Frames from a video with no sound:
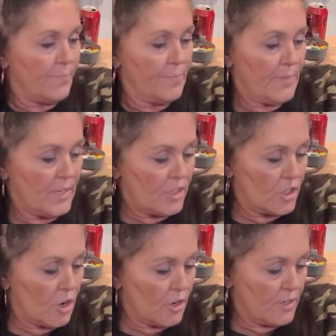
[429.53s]
this
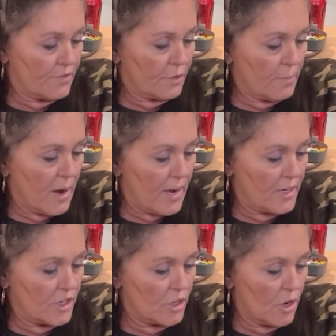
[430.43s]
yarn is from
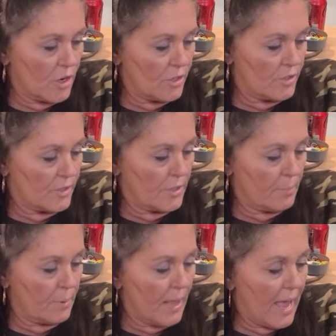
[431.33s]
Ice Yarns. The
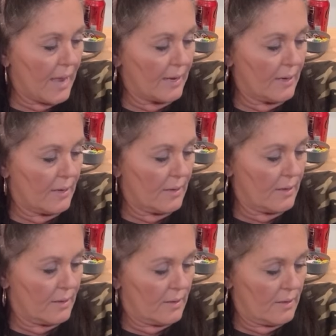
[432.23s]
black
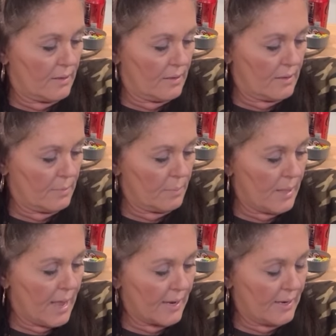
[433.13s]

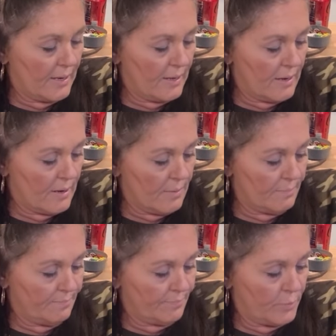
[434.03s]

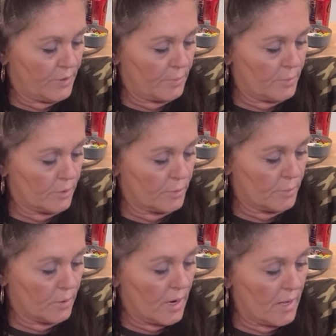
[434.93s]
with the
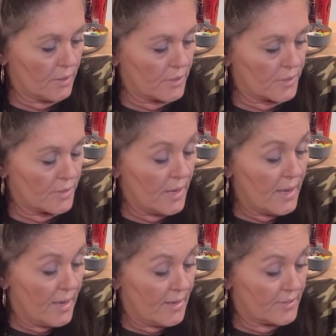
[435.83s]
multiple colors
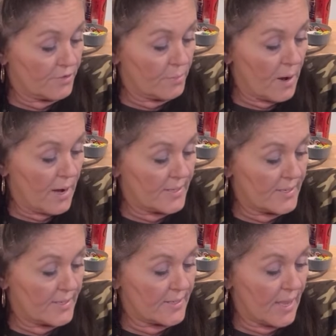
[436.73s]
is from Ice.
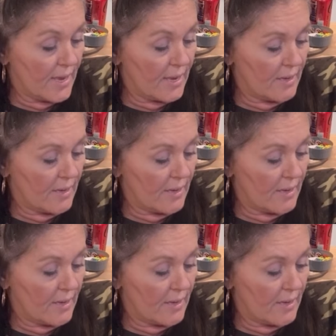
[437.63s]
It's like